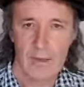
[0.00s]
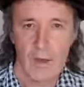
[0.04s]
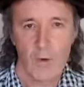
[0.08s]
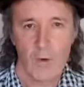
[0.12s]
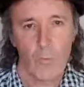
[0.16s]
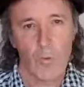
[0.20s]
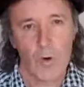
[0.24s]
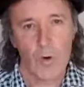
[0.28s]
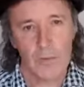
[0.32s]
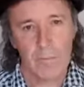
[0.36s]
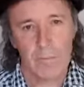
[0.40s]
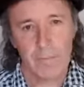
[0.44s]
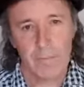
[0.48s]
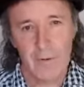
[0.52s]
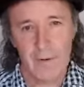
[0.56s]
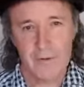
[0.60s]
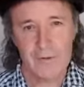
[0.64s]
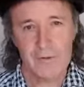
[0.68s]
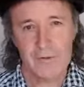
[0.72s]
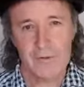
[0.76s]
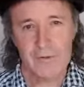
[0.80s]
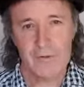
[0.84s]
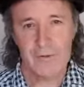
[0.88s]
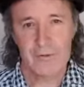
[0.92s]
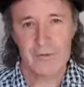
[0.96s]
What
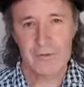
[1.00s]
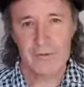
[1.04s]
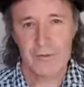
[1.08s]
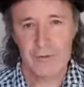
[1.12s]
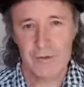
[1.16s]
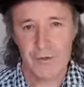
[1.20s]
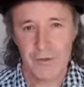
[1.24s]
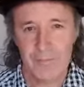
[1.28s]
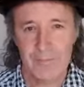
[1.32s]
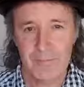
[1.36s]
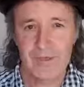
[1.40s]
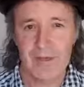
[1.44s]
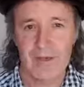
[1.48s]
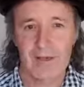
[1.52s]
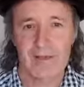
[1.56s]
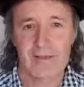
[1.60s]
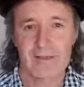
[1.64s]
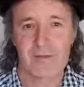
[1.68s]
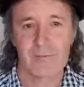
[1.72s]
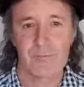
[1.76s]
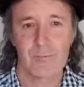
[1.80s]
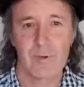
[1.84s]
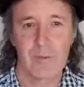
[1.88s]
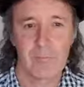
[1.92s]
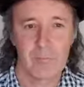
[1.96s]
most disturbs
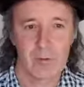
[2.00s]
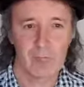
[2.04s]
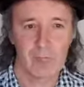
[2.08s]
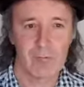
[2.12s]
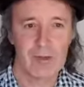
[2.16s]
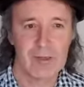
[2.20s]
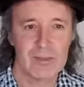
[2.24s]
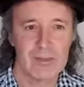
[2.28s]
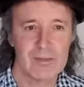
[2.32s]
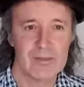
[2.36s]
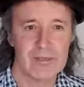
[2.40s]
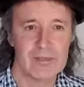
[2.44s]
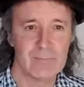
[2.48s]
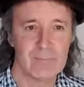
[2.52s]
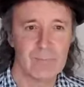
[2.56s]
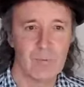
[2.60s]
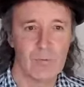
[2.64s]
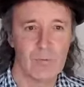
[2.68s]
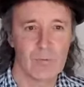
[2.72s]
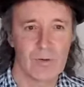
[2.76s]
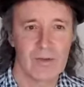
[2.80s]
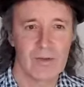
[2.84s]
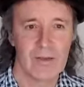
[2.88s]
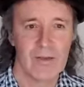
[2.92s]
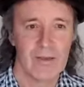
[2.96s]
us when we read this
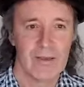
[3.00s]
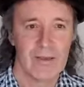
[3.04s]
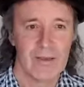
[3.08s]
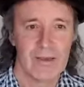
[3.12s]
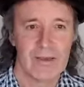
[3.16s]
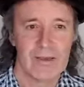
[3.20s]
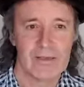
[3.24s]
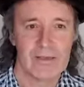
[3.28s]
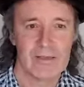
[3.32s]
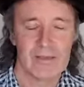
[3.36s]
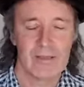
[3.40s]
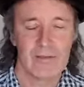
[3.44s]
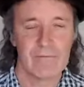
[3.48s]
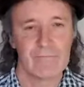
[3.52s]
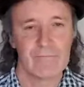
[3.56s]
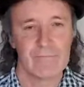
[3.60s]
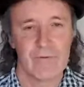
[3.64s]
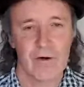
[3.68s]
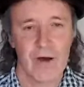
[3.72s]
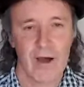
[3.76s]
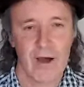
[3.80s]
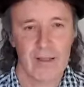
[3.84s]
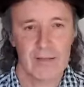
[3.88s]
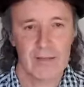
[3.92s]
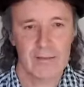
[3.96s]
book is the
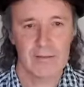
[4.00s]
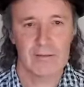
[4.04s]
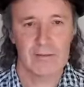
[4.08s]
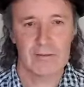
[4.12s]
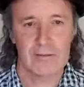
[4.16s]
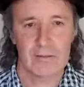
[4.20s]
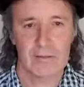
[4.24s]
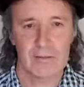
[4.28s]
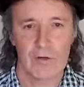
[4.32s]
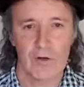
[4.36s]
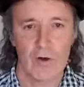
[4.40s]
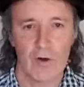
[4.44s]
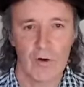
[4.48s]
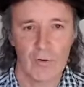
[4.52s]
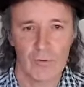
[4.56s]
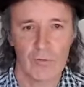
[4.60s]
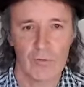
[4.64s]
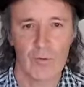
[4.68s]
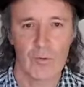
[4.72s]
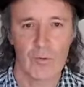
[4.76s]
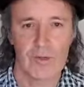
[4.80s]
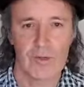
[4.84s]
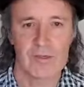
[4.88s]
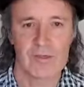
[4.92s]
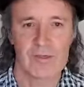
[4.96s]
violent
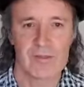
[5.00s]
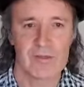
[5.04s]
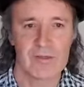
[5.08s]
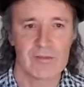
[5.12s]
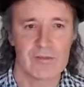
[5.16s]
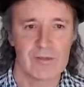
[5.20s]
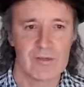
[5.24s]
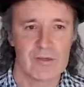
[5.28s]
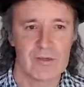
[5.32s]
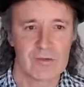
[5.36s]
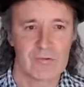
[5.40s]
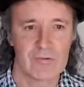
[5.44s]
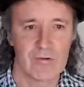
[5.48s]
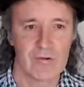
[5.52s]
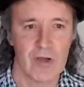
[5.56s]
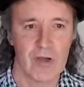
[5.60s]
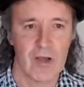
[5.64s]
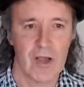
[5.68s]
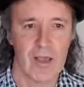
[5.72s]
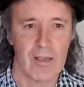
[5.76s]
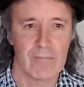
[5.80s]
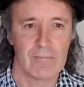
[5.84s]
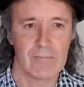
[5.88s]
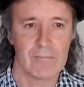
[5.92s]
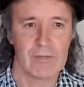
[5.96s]
conquest it
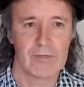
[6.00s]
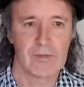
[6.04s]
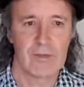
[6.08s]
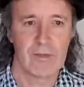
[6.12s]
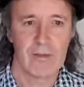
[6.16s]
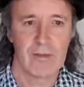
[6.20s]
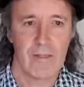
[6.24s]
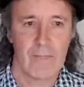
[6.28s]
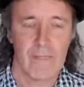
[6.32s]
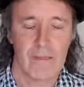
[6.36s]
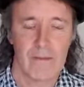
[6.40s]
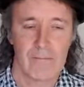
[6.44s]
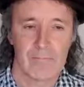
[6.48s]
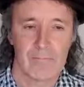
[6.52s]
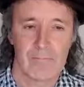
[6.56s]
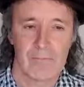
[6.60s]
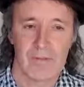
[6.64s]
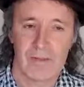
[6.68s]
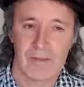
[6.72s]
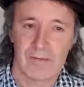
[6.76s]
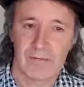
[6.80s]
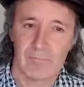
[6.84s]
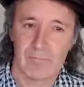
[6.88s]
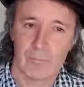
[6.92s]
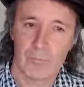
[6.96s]
describes,
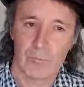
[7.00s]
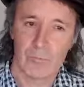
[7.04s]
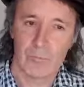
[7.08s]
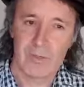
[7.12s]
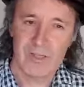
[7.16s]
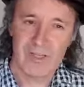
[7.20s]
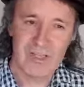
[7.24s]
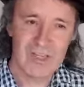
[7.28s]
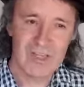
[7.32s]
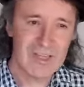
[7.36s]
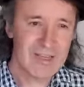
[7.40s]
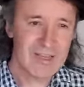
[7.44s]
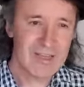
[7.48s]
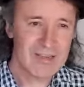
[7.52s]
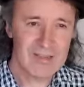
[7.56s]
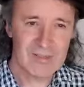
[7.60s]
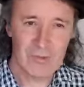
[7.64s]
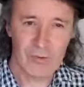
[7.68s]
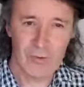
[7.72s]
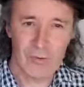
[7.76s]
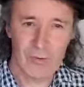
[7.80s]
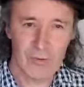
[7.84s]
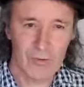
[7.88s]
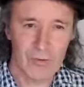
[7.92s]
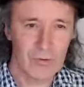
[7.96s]
which
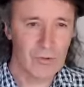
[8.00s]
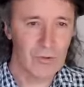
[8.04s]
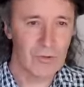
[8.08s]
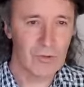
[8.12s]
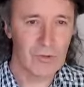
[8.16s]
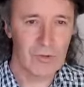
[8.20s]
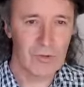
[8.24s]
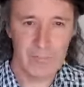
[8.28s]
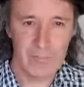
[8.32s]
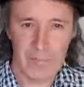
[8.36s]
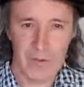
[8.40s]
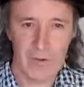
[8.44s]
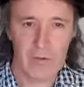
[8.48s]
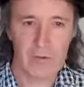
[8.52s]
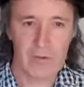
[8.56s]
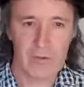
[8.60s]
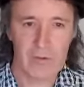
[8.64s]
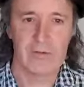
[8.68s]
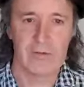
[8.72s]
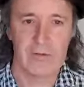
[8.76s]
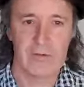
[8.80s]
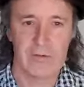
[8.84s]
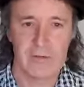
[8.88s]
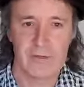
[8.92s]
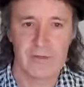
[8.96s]
ticks all the
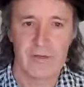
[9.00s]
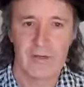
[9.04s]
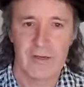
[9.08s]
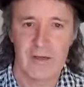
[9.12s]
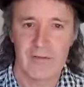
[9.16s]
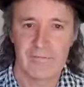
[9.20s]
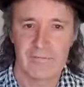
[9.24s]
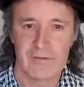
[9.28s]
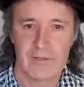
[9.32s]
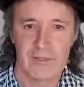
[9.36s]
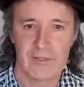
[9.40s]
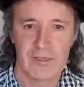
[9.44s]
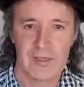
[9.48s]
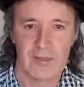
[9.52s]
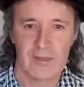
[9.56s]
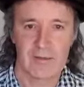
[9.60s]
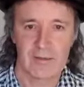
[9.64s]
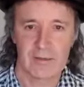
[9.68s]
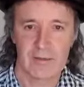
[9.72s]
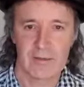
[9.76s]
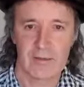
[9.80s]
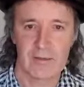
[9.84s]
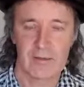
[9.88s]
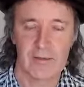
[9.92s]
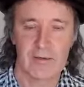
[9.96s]
boxes of
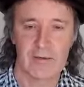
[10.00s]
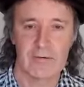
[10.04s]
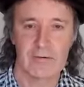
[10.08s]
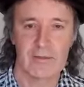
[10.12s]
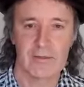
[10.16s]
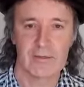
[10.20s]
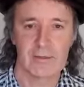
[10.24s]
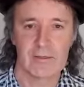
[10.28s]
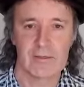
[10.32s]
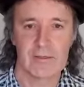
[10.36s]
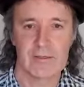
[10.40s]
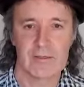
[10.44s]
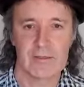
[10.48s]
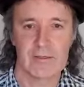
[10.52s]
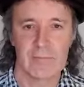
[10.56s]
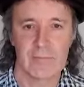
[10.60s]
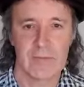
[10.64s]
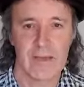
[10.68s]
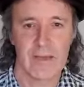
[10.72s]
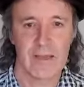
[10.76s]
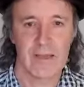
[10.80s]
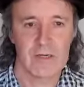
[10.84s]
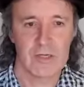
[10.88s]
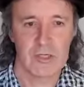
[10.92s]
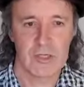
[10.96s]
settler
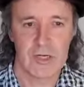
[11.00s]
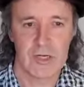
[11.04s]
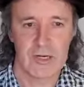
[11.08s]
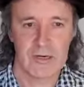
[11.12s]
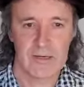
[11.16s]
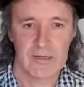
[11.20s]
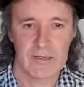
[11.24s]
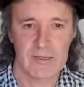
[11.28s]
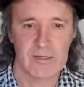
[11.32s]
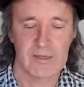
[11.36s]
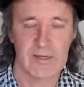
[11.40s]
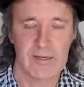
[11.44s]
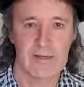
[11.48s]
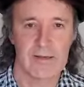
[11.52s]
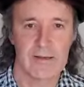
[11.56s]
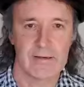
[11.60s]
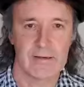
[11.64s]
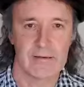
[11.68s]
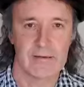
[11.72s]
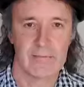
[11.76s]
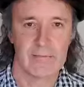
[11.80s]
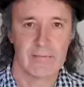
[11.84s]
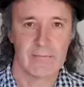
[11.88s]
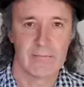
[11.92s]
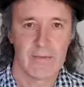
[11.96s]
colonialism and genocide,
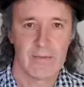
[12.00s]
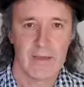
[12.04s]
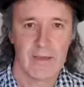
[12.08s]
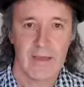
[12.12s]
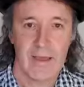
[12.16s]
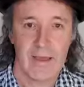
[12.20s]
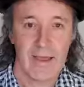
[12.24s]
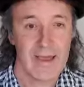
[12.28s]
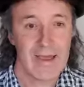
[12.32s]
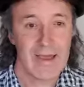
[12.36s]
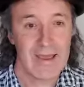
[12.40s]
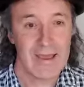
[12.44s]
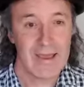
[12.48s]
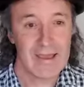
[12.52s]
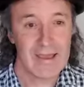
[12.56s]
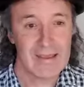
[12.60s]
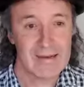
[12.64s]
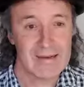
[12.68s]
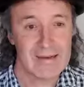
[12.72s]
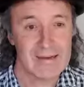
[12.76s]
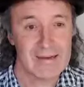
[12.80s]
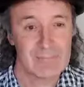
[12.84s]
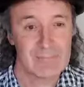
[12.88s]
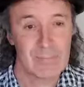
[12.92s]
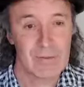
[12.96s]

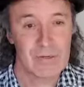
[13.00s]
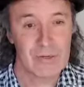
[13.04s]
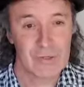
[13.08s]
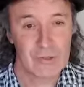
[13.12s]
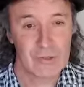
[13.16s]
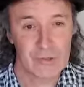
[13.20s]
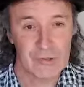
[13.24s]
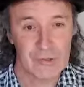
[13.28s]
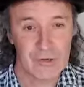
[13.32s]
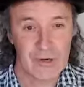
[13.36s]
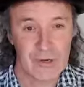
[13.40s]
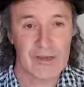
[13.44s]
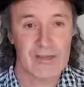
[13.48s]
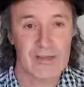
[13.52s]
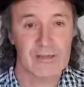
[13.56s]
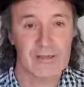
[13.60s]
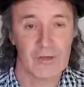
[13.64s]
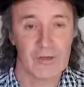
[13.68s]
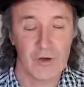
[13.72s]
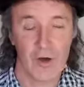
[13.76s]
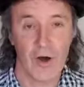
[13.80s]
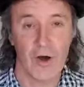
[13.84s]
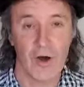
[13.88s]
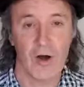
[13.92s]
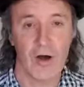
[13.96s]
and portrays
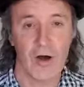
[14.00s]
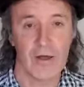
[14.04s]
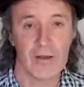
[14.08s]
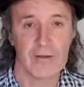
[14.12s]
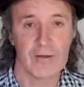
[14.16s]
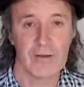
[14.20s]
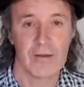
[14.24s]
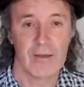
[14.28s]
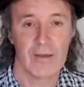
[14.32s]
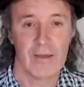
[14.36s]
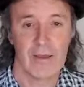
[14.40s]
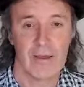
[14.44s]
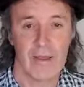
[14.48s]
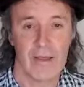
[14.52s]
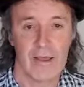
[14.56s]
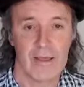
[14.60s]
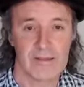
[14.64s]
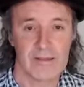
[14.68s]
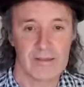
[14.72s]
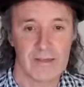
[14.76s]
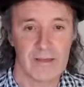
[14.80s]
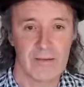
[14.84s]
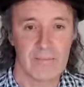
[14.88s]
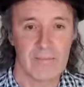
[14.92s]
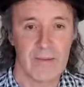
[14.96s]
God
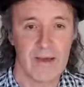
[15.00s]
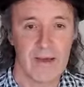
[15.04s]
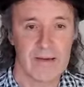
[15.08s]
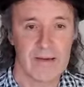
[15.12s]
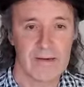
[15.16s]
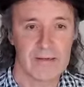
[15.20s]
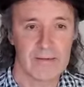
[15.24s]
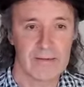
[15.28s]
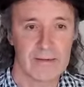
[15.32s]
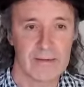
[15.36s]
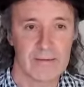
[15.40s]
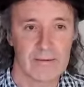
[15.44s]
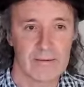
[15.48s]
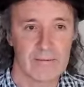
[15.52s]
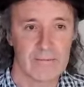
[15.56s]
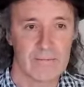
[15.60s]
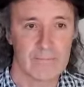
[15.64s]
as commanding it.